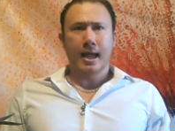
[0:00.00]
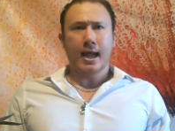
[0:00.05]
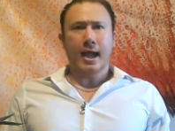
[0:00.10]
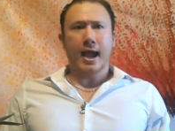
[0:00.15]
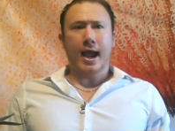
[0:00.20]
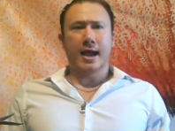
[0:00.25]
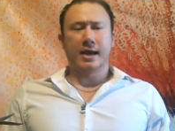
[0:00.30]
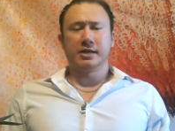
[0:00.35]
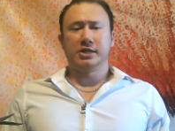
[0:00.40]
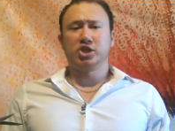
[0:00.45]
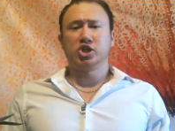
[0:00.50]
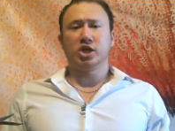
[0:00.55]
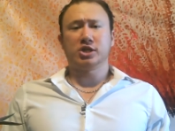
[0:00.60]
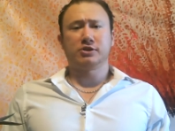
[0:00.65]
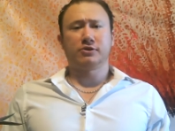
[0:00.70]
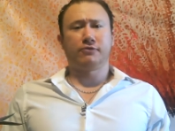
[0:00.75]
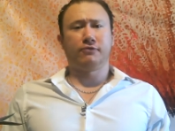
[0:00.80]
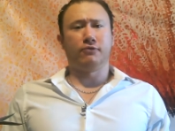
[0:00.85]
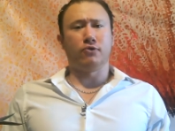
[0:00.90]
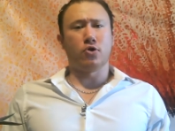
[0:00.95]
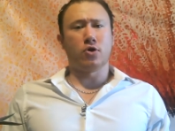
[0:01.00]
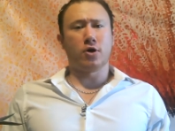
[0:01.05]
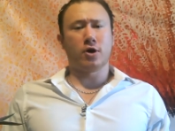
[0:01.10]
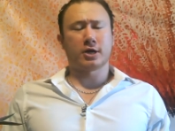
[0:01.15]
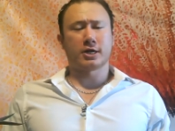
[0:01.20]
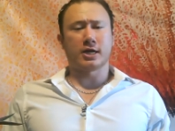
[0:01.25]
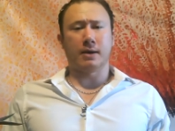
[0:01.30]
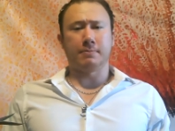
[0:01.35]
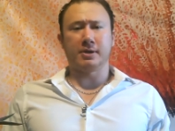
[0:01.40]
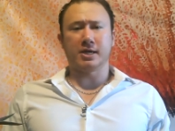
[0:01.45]
And in just
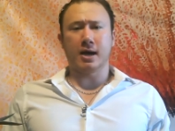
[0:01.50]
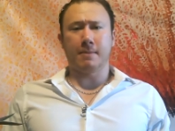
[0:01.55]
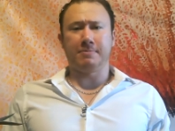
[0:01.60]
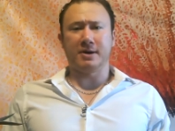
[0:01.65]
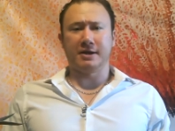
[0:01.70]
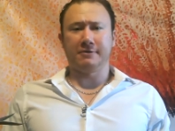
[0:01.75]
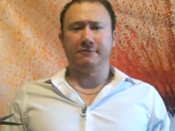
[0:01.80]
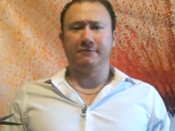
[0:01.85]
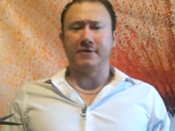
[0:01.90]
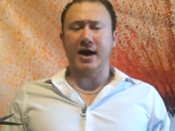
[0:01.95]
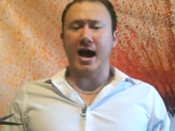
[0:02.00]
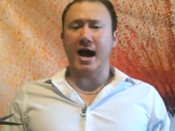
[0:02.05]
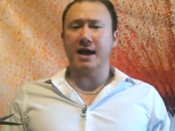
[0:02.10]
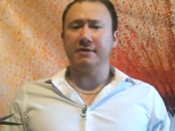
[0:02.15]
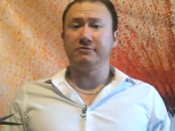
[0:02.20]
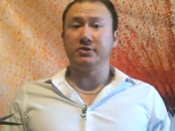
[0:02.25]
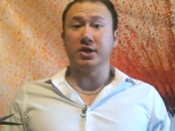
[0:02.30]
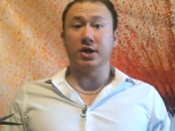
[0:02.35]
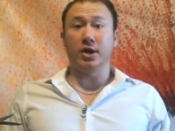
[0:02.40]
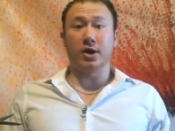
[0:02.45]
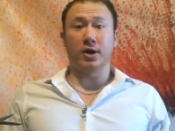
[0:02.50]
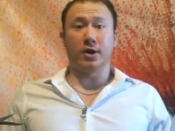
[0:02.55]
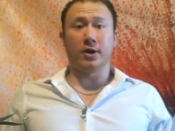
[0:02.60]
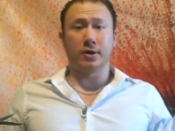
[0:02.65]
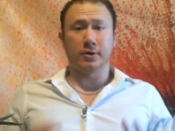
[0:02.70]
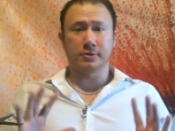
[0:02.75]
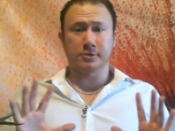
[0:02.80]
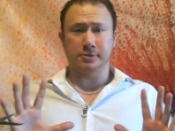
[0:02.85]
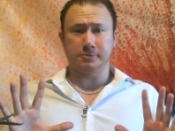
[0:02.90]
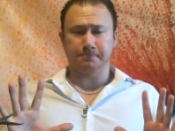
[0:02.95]
four, coming up on five
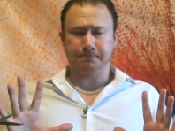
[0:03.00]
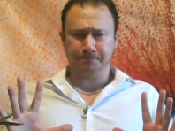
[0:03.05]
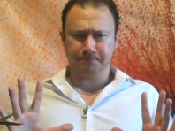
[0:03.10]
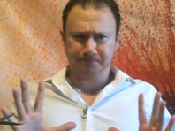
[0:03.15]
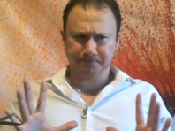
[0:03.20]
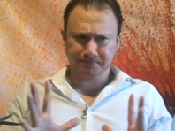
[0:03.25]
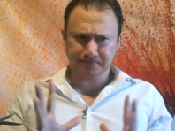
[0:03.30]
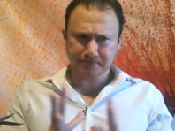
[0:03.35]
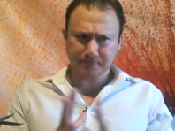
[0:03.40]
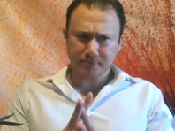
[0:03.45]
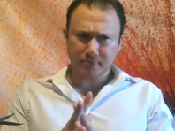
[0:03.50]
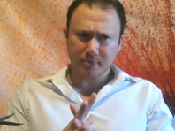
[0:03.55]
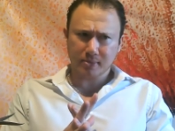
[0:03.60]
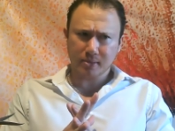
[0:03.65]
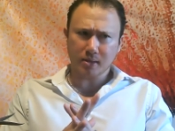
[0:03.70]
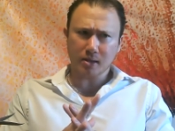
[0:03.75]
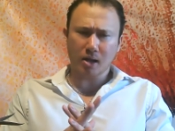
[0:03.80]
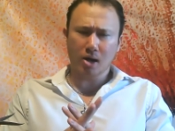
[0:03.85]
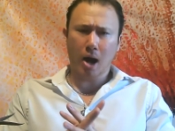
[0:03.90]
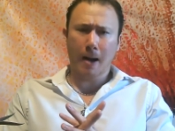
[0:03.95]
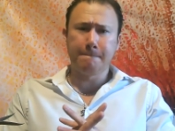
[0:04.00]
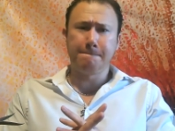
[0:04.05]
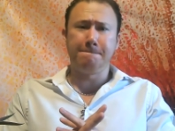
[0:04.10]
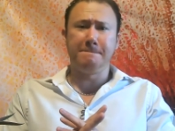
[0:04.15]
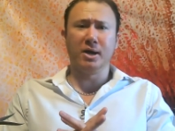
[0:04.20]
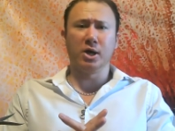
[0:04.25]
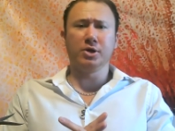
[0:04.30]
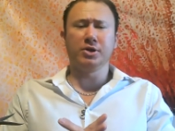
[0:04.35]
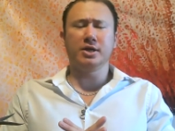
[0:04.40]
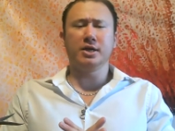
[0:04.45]
years, a
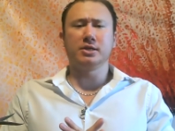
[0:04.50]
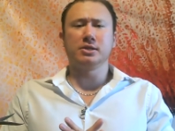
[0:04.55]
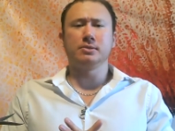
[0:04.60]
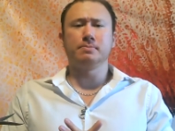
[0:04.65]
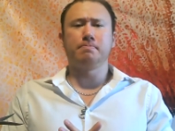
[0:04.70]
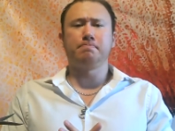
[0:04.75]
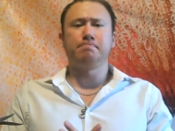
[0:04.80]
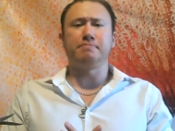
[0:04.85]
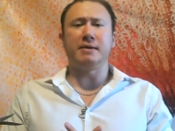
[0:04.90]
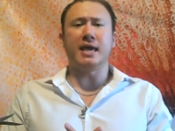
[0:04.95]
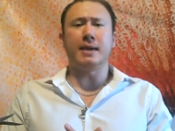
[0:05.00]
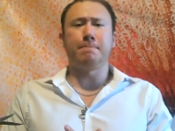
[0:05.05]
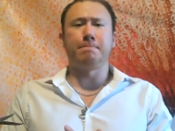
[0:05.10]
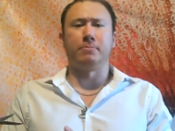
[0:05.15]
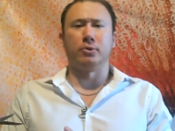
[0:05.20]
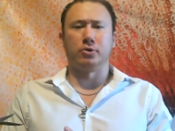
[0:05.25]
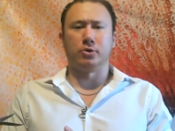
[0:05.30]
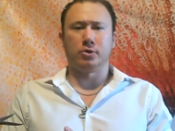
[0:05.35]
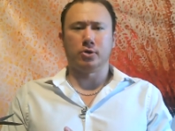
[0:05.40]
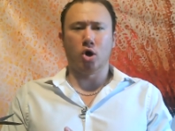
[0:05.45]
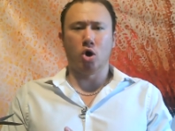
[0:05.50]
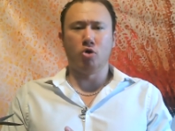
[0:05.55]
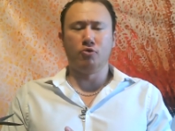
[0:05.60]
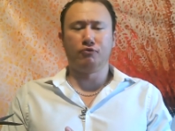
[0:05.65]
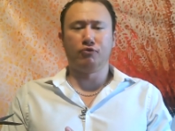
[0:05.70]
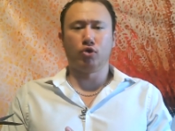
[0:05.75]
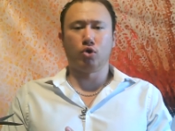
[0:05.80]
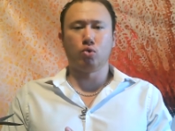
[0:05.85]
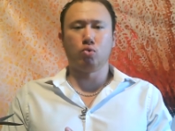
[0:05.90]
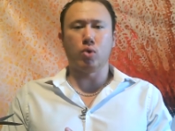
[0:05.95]
billion people,
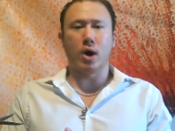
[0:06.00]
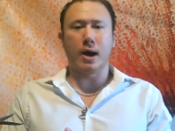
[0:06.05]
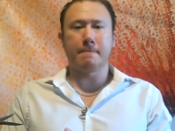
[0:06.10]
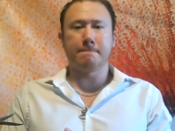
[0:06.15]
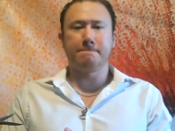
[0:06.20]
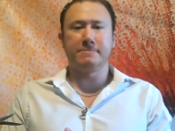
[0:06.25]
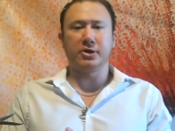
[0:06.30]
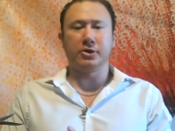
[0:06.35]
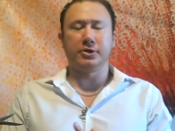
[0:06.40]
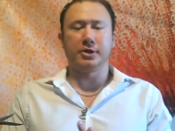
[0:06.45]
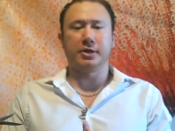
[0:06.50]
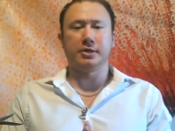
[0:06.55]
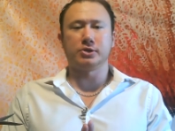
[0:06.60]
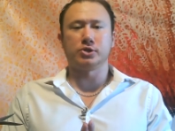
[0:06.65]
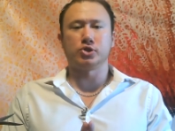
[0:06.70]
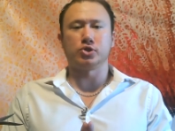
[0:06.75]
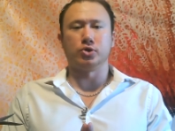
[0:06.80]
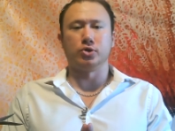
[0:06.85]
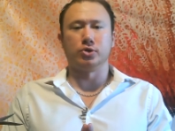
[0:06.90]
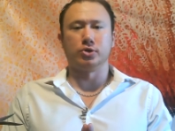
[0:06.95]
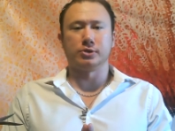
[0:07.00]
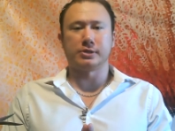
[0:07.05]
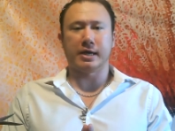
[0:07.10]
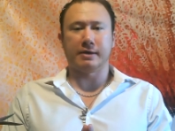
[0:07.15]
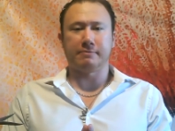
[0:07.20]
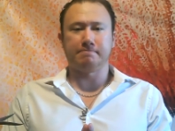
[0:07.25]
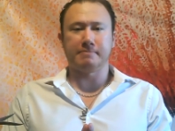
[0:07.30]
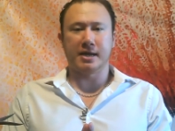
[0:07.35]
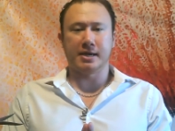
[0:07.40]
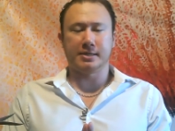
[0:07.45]
over one billion souls,
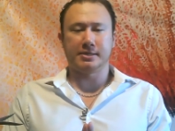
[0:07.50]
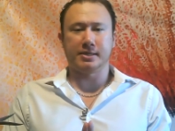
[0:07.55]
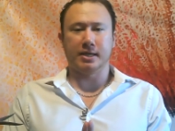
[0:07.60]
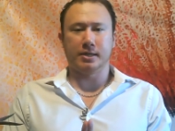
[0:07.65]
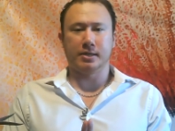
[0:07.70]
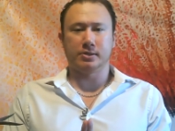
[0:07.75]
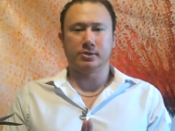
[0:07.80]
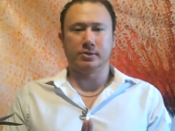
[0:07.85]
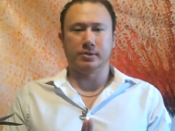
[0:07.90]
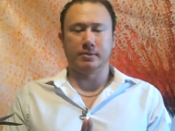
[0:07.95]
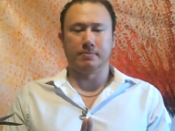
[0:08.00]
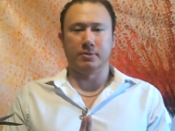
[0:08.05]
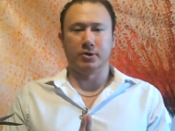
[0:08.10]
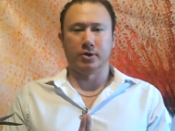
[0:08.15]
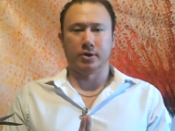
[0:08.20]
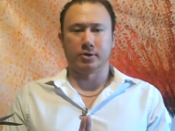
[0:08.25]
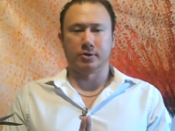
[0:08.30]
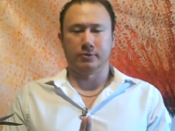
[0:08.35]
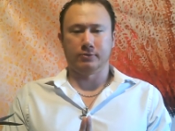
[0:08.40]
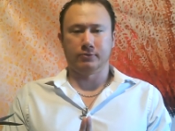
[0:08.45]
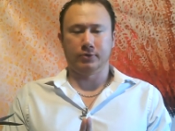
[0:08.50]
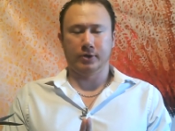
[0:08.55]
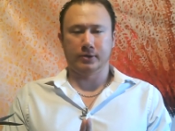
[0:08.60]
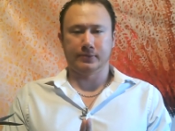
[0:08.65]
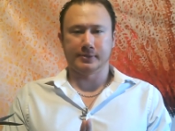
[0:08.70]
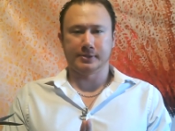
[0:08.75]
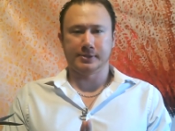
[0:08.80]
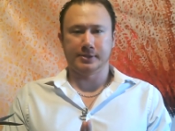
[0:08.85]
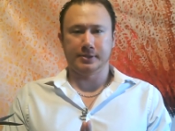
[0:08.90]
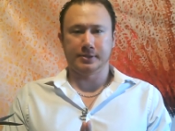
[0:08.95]
have meditated to the miracle
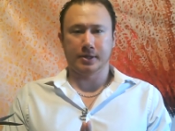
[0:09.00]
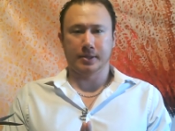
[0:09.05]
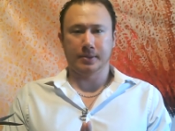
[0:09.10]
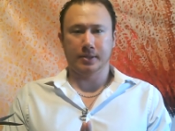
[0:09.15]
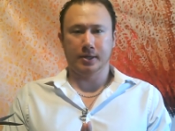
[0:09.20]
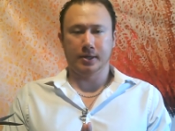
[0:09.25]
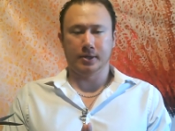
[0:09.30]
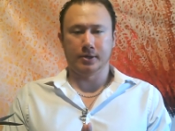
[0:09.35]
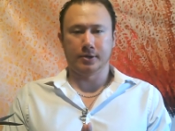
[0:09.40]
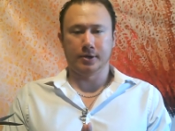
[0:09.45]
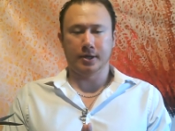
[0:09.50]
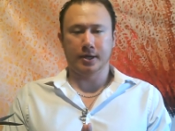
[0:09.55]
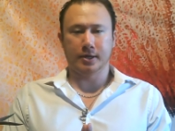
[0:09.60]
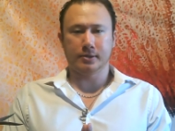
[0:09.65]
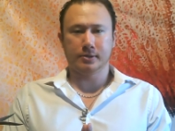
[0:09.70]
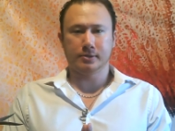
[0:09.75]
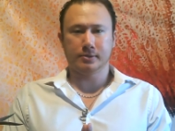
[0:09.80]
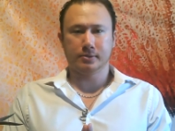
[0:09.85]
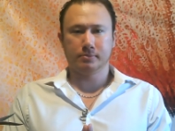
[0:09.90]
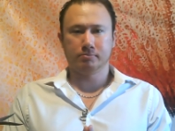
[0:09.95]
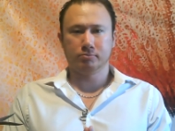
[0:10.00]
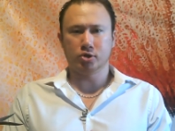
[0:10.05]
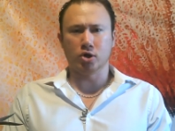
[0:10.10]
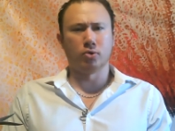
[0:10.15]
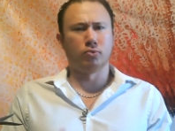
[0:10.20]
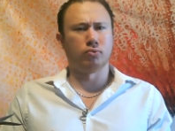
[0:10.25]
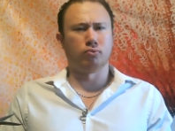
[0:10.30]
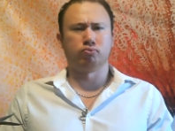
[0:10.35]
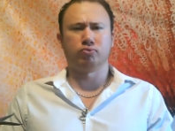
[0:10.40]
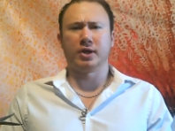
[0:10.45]
frequencies on the internet.
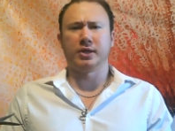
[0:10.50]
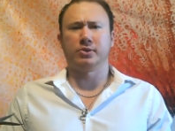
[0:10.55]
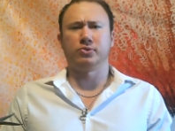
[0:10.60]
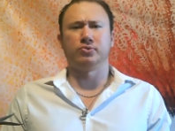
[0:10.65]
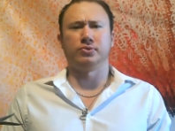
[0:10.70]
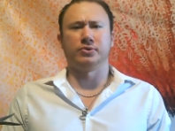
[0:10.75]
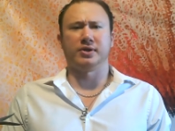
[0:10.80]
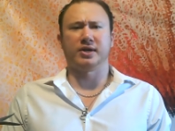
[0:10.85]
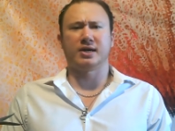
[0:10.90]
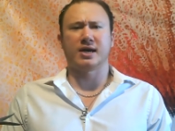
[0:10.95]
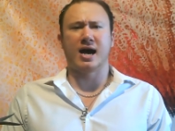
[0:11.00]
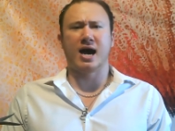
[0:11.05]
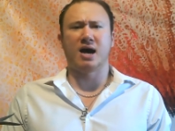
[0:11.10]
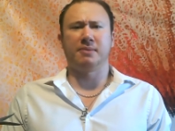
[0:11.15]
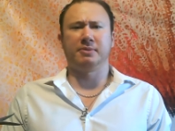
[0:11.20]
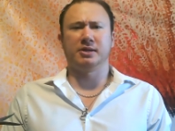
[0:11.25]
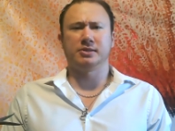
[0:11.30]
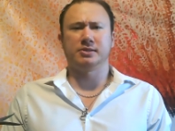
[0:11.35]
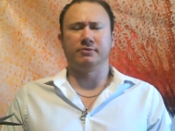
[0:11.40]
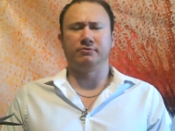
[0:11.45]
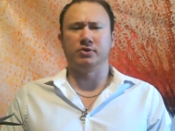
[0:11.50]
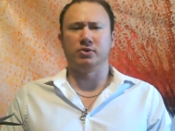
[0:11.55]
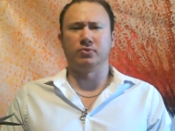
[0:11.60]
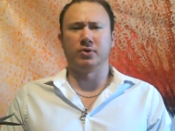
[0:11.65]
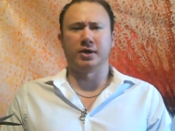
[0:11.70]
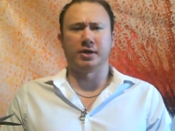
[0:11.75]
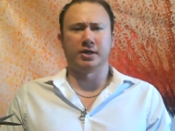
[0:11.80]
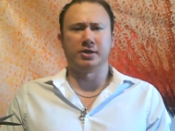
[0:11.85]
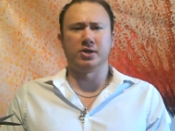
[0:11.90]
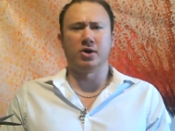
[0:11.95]
Go read through the comments if you
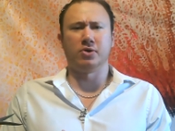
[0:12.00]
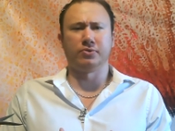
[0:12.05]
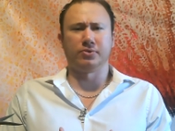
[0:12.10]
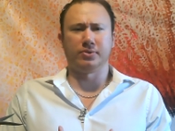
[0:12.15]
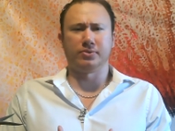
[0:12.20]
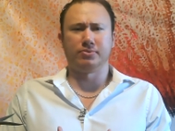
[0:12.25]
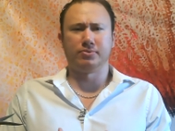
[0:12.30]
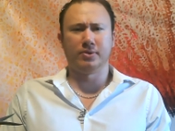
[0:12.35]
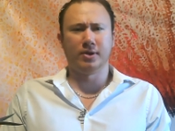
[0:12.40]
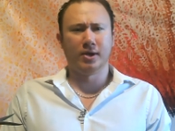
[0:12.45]
want to know.